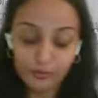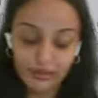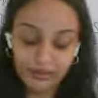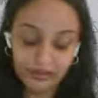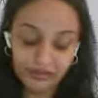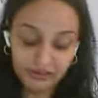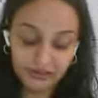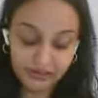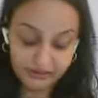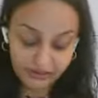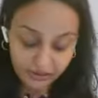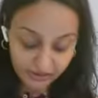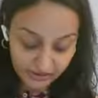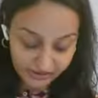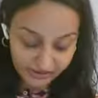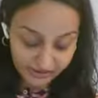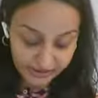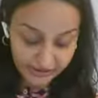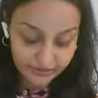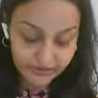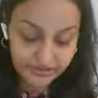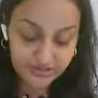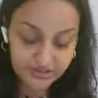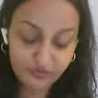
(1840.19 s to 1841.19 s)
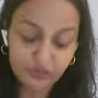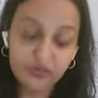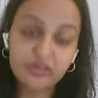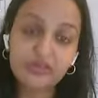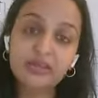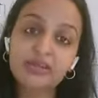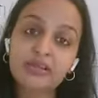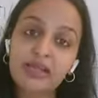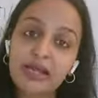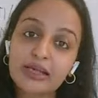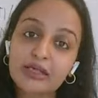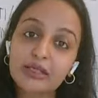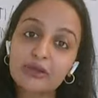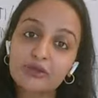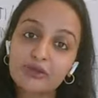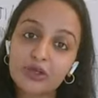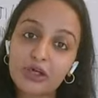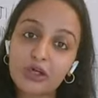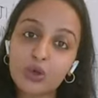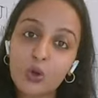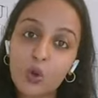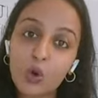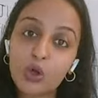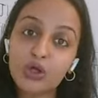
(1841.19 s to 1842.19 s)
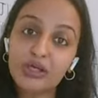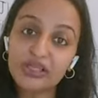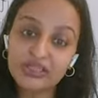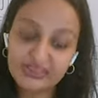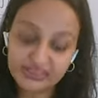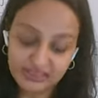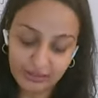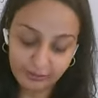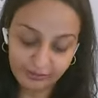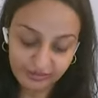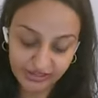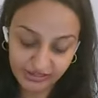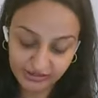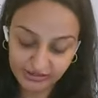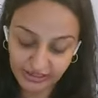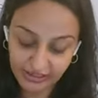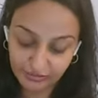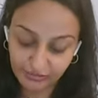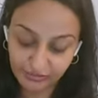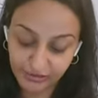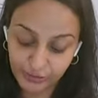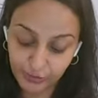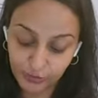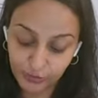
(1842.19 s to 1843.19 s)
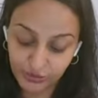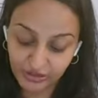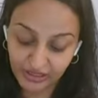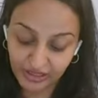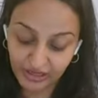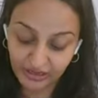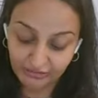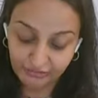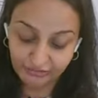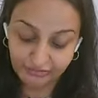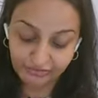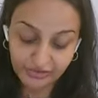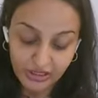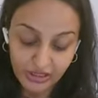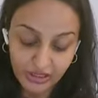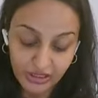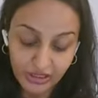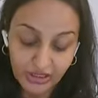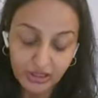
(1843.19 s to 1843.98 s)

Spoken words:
But clearly, it is written that corn is something that we don't have